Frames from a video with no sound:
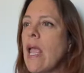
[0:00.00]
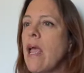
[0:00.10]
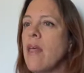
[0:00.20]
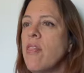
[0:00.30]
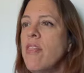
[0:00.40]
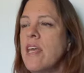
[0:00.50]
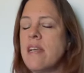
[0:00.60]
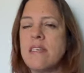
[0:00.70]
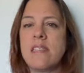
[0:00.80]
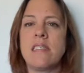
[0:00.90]

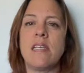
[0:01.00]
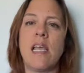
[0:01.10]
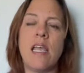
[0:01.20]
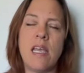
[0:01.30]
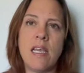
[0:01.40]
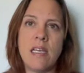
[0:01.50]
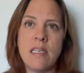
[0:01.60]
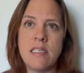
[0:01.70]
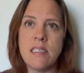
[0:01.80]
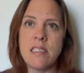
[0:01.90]
this
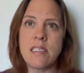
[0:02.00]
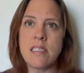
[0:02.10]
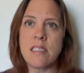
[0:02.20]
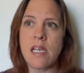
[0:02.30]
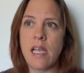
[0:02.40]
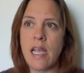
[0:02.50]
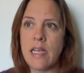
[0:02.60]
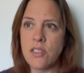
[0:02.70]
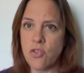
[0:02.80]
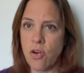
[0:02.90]
is
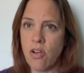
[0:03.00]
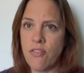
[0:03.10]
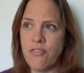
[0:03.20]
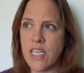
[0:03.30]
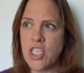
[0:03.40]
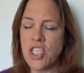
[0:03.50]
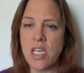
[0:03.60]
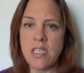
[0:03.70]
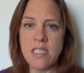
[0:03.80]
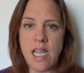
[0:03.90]
historical
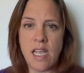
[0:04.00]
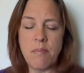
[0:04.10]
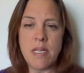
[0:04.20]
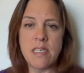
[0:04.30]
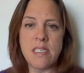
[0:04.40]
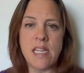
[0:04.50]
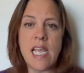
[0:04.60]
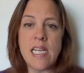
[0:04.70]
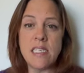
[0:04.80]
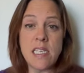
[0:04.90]
fiction taking place in the
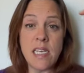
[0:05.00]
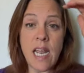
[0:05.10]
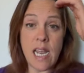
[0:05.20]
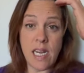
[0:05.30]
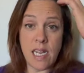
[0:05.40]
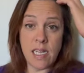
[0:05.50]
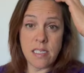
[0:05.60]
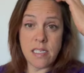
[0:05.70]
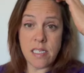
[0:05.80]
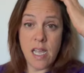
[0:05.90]

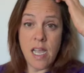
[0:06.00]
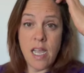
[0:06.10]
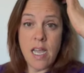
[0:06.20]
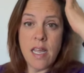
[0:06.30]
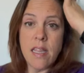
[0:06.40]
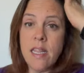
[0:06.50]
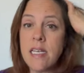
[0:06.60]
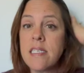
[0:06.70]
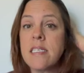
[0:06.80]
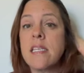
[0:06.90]
1880s.
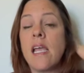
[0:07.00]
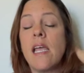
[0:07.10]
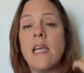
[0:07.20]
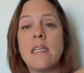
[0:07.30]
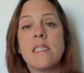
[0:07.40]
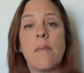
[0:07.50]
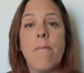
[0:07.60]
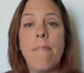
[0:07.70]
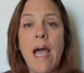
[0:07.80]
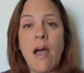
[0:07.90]
This is
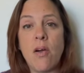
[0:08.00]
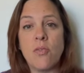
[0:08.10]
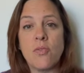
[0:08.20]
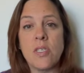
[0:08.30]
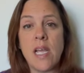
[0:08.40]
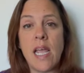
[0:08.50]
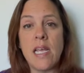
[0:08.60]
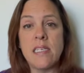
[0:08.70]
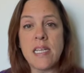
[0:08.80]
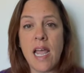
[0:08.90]
about
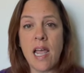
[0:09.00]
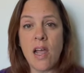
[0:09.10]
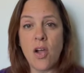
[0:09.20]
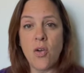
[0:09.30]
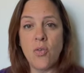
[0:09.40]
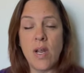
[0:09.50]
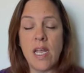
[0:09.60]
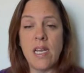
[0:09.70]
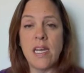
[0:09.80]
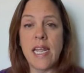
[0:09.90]
a town
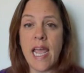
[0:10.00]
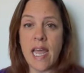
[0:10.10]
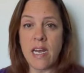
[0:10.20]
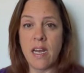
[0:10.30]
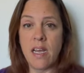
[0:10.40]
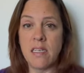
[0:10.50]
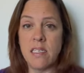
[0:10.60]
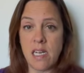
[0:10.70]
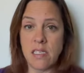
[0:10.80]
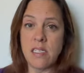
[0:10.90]
in Canada,
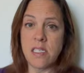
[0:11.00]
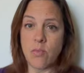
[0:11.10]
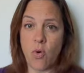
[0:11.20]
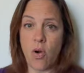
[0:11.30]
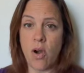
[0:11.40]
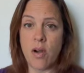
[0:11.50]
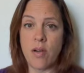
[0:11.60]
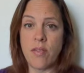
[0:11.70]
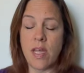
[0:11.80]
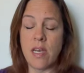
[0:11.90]
Dunsmore,
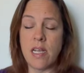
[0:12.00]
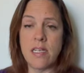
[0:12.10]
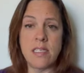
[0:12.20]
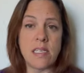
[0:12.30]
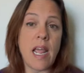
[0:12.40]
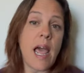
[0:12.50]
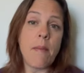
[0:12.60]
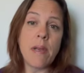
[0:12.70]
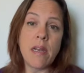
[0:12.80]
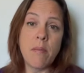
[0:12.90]
that is
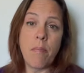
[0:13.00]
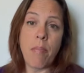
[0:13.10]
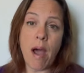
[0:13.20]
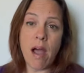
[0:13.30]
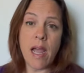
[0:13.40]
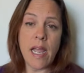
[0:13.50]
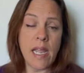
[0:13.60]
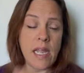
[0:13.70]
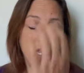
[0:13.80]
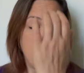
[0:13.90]
inhabited by